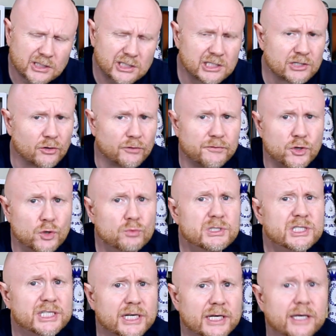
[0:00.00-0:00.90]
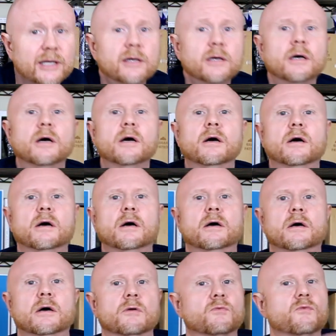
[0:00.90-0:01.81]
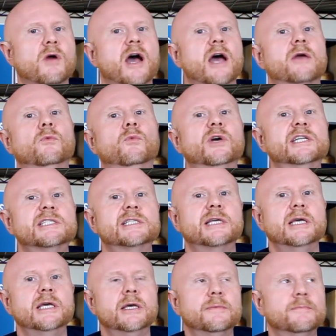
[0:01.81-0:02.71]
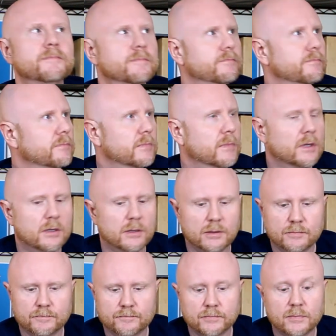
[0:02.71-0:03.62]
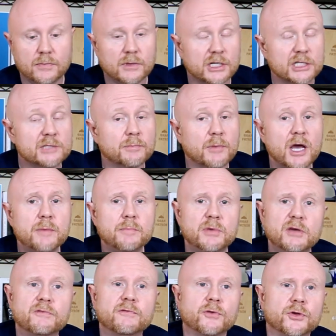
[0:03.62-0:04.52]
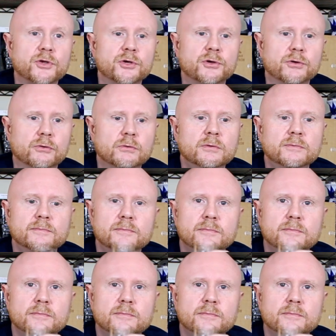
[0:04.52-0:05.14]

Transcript: So if you dig a rye whiskey, this might be for you.